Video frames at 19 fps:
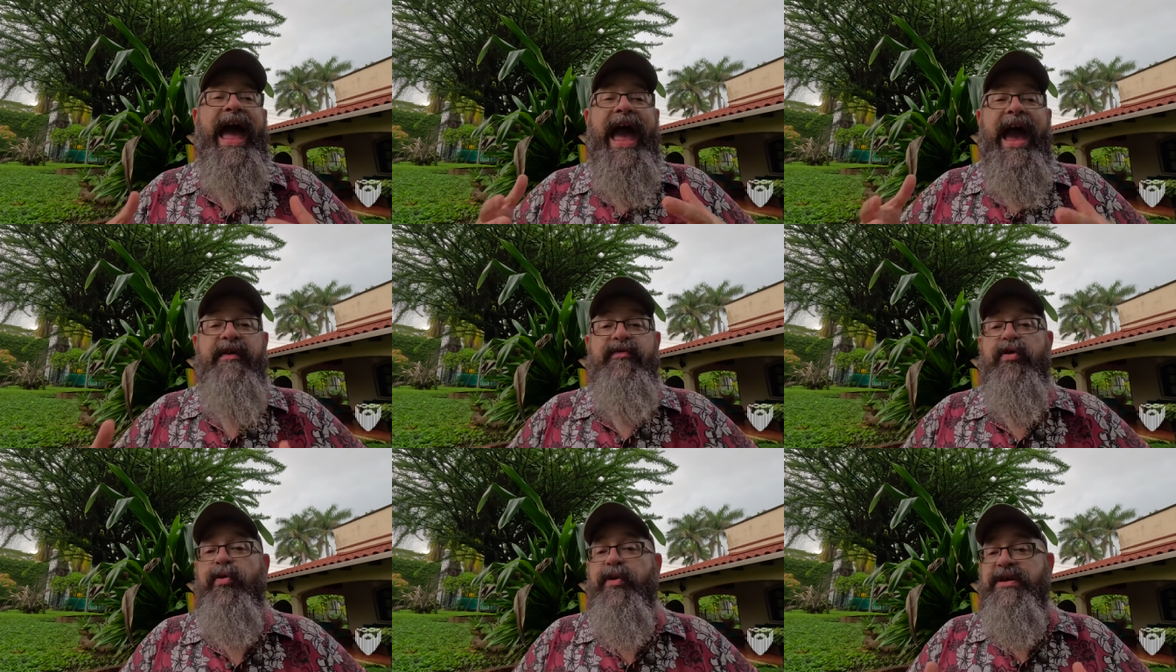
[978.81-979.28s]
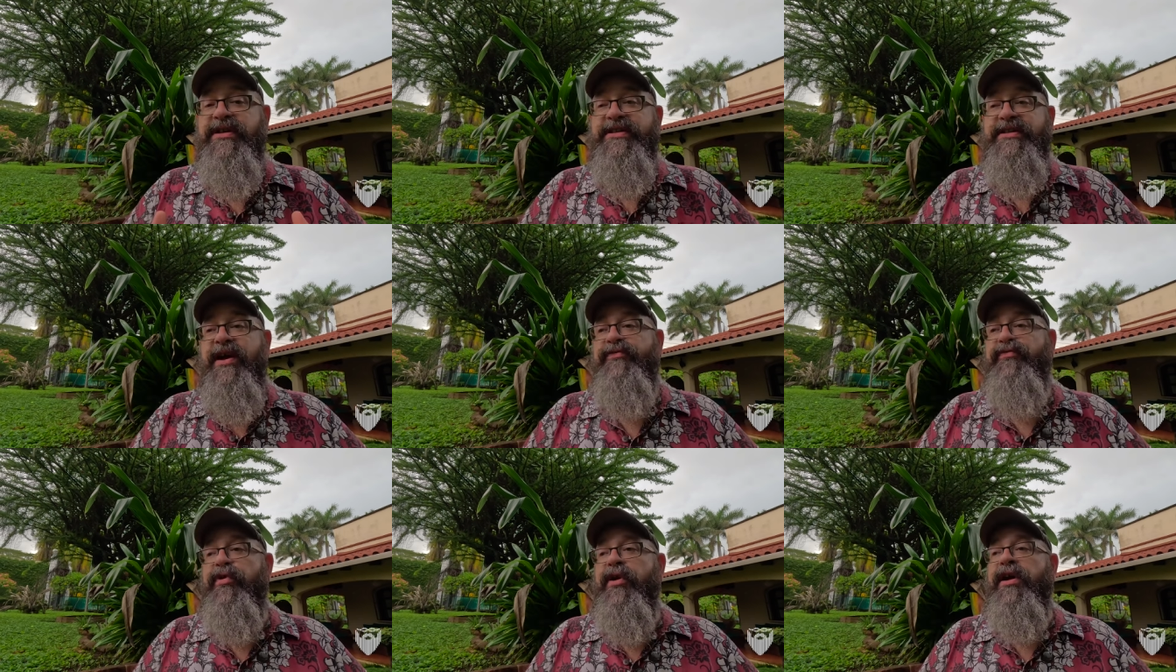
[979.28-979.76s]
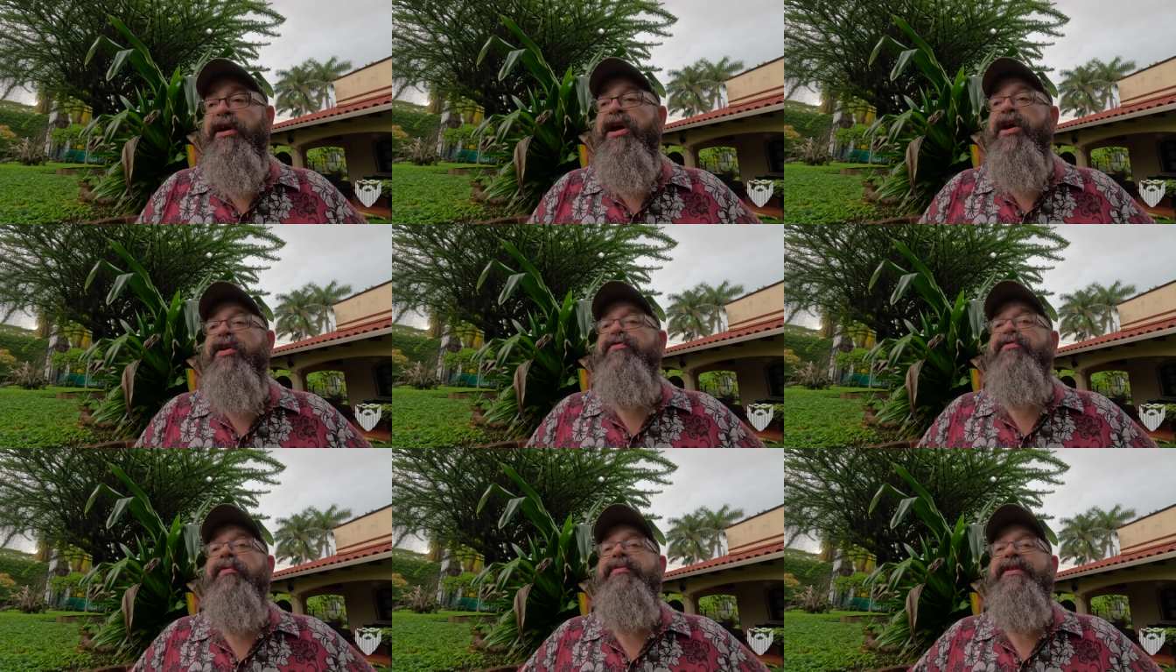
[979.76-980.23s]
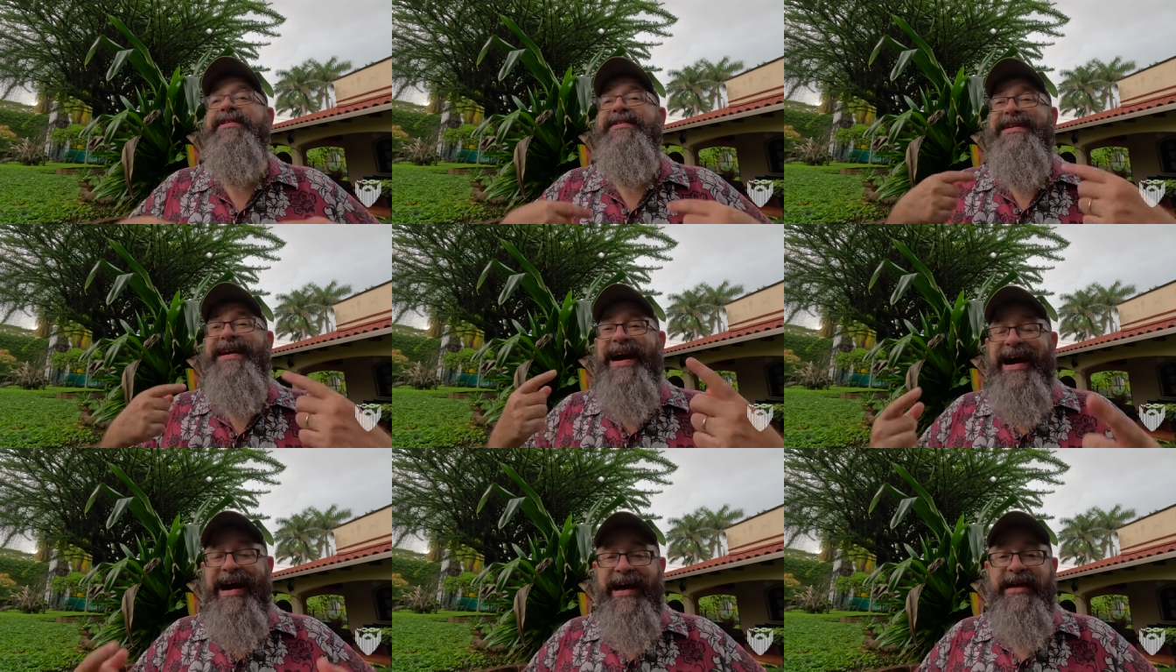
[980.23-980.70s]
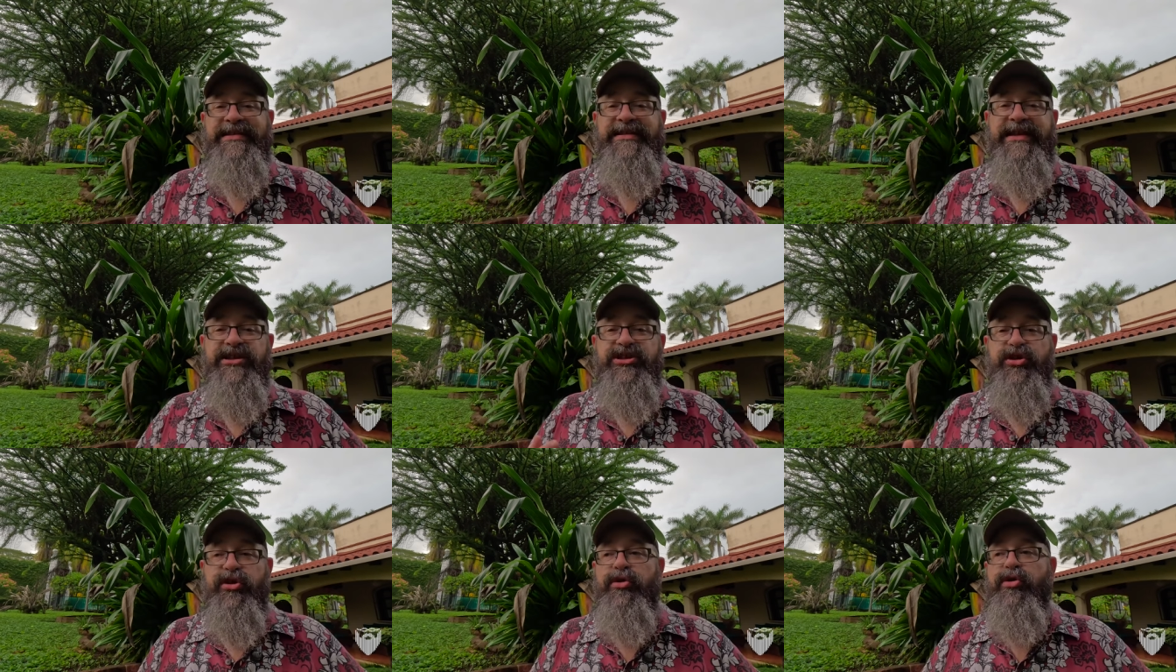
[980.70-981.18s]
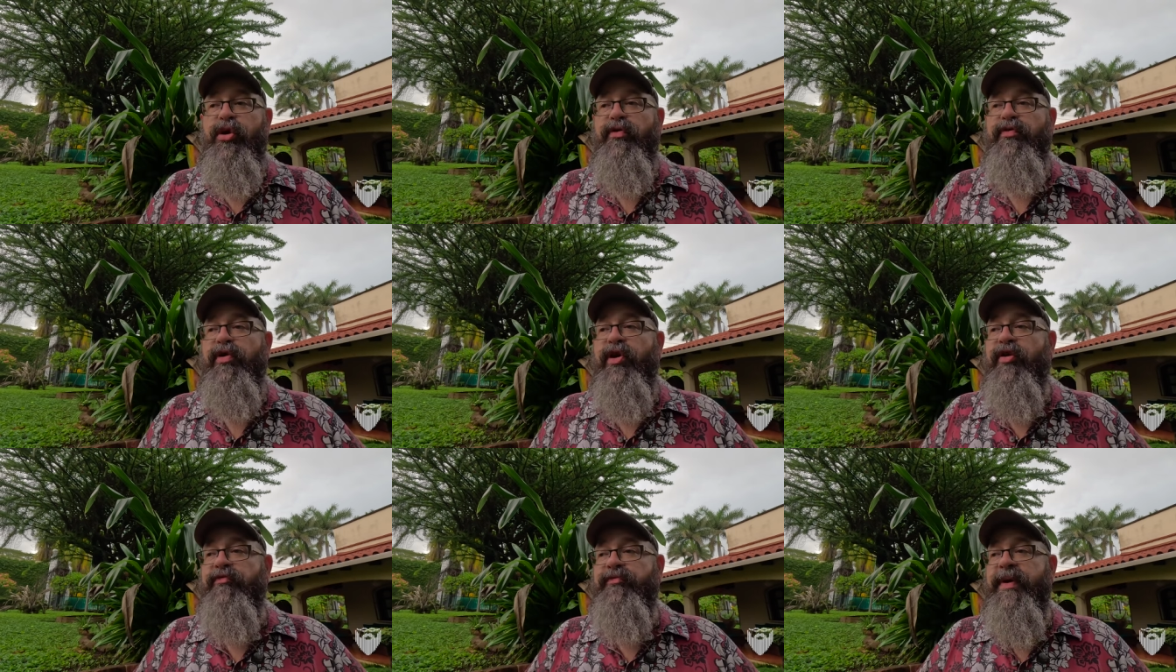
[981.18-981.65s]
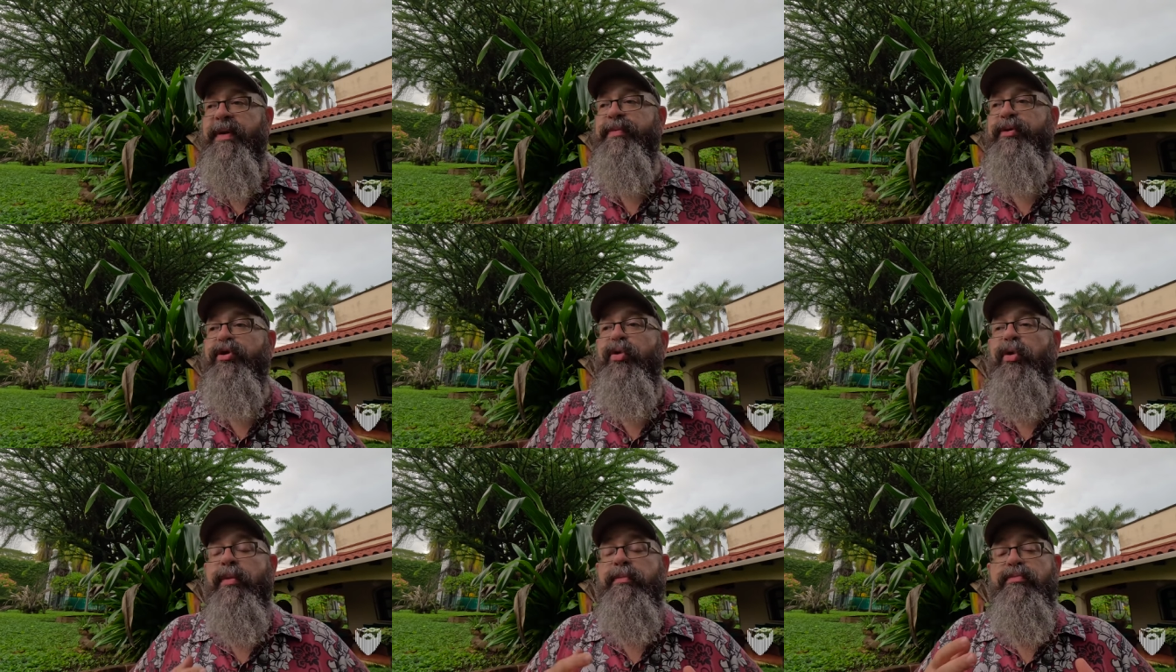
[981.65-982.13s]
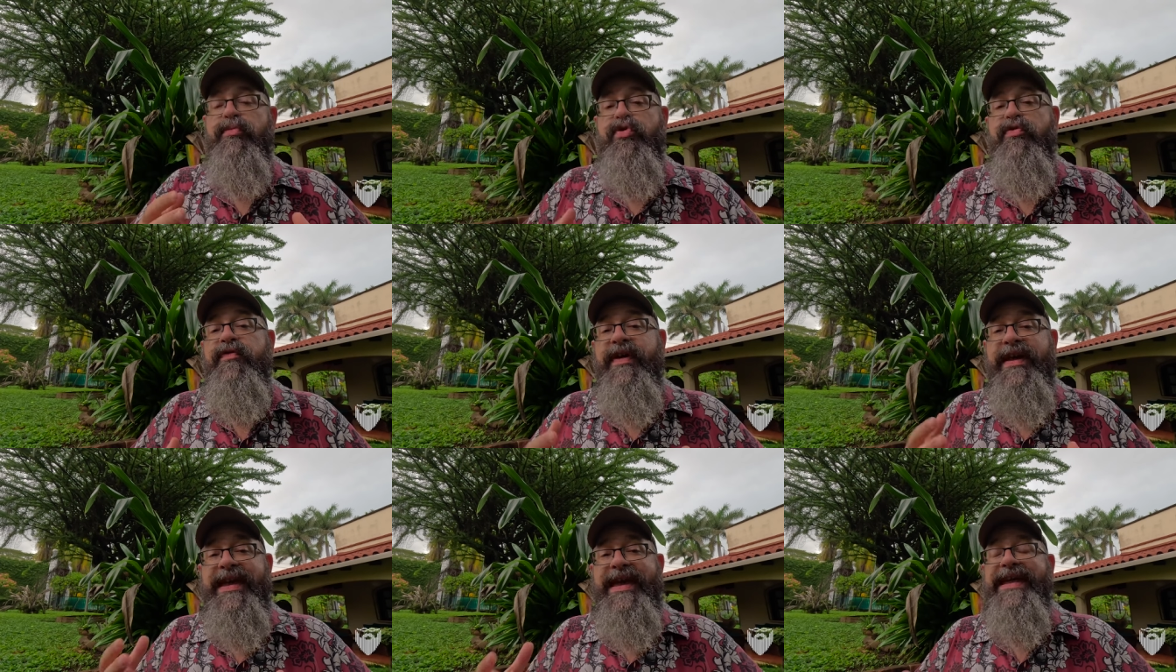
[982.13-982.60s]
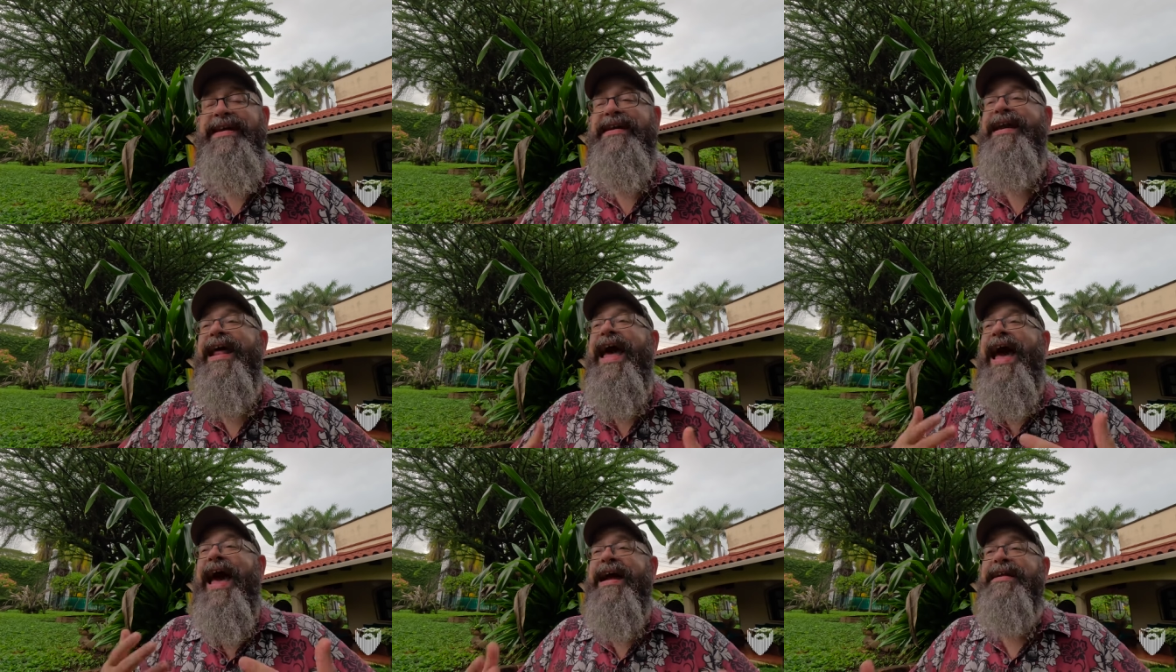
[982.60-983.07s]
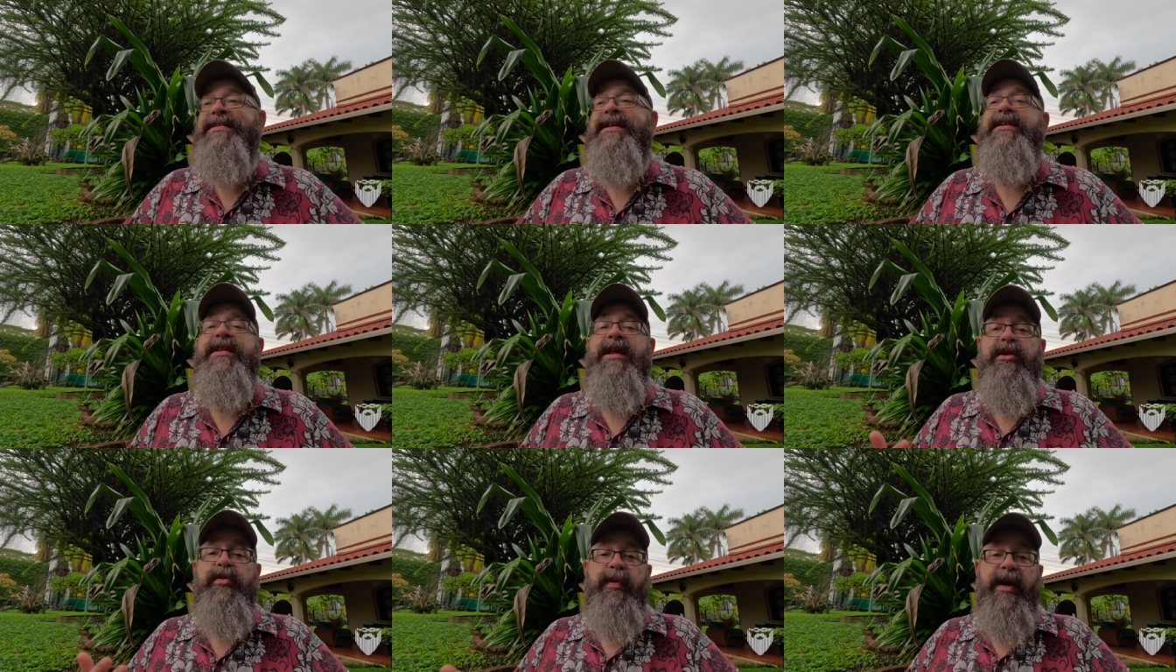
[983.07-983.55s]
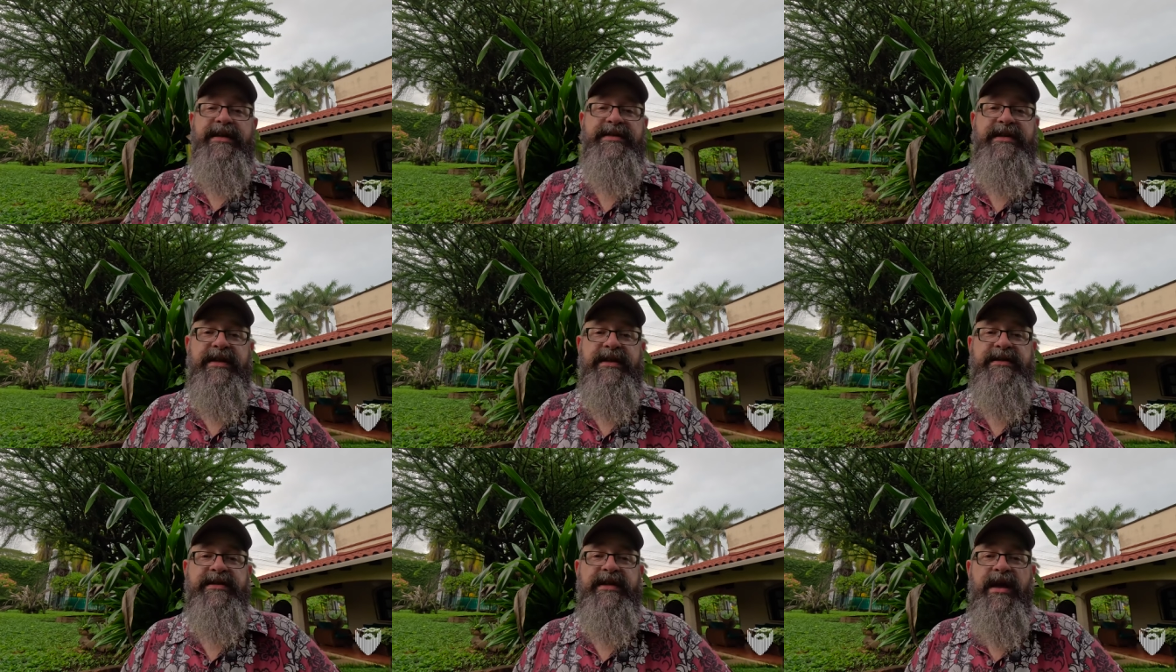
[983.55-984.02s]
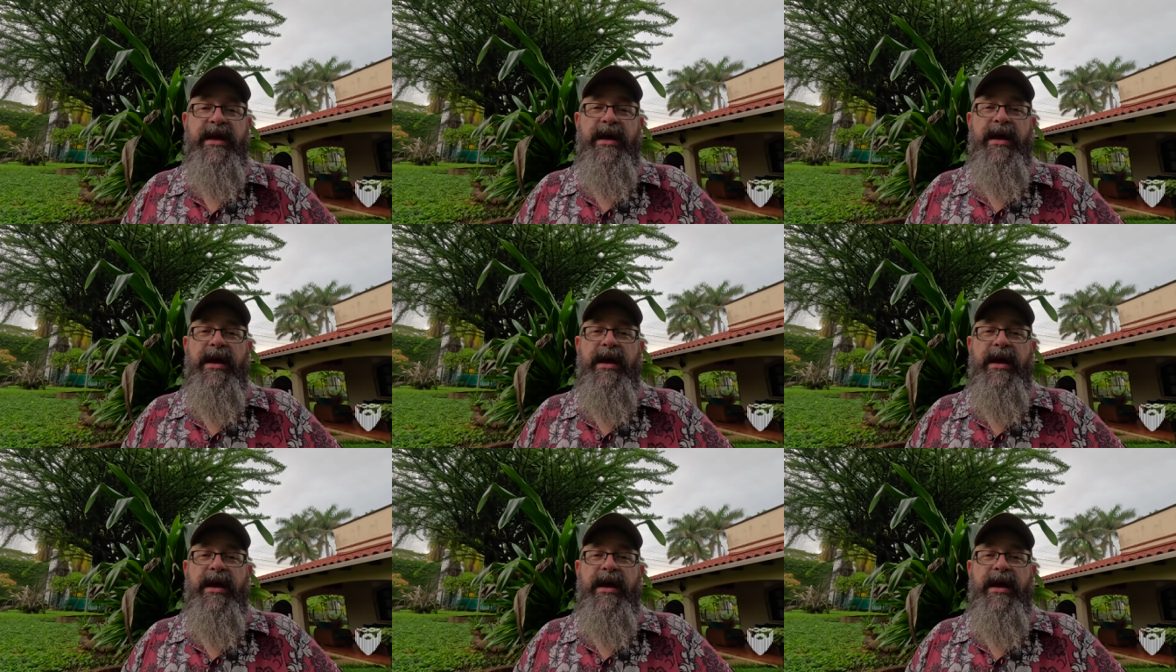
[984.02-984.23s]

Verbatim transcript: Everyone is suffering from this constant turnover of people who are moving in and acting like residents,